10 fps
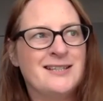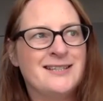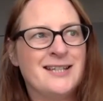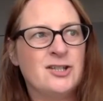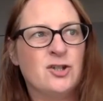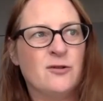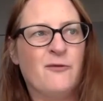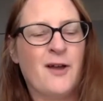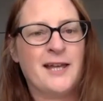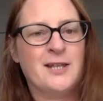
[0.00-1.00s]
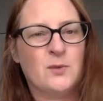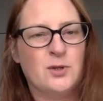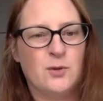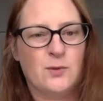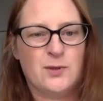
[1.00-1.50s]
did you find when
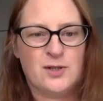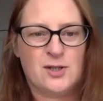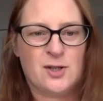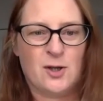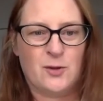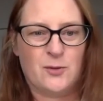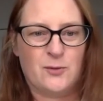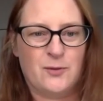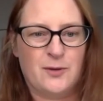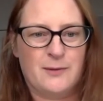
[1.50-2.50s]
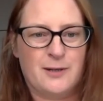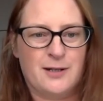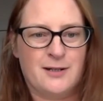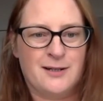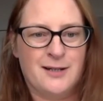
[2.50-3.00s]
you were at school there
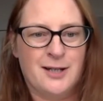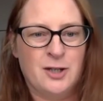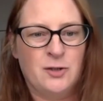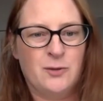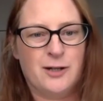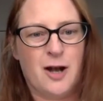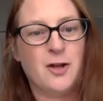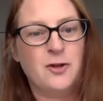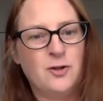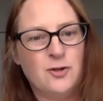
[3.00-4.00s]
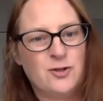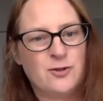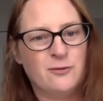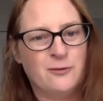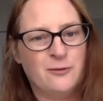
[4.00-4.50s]
were you were
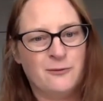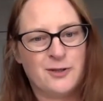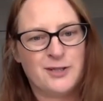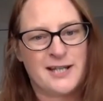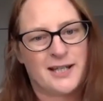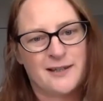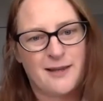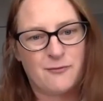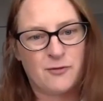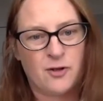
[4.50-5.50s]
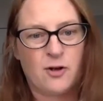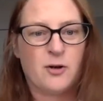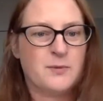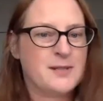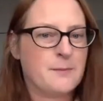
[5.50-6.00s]
unusual for taking that route,
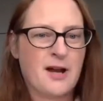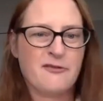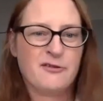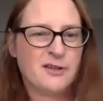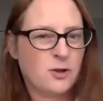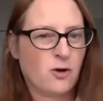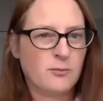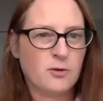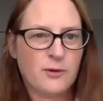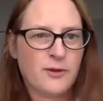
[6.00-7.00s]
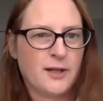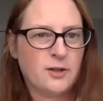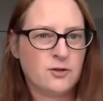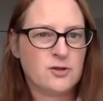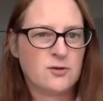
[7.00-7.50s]
or was it perfectly normal within
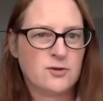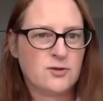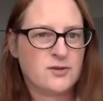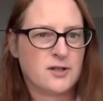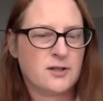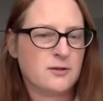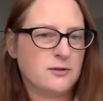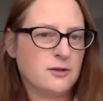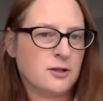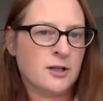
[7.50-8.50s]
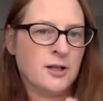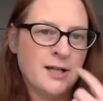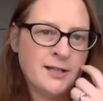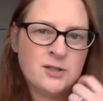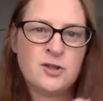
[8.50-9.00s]
your social circle, or
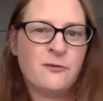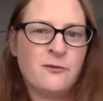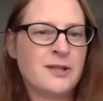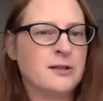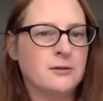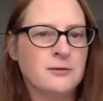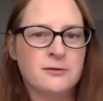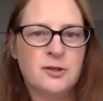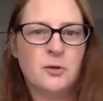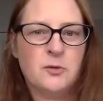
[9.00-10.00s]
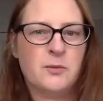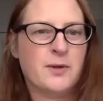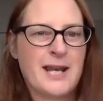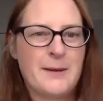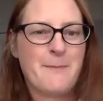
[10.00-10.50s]
did you feel you there were
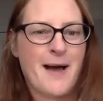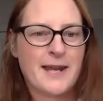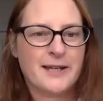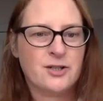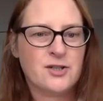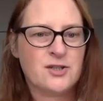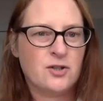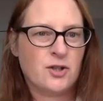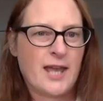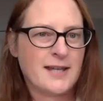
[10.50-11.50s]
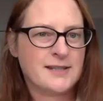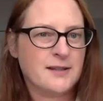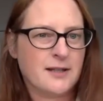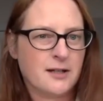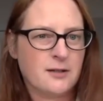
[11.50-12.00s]
any barriers to you getting
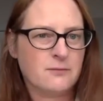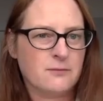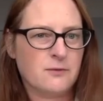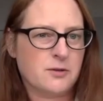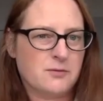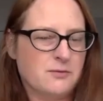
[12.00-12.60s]
there, or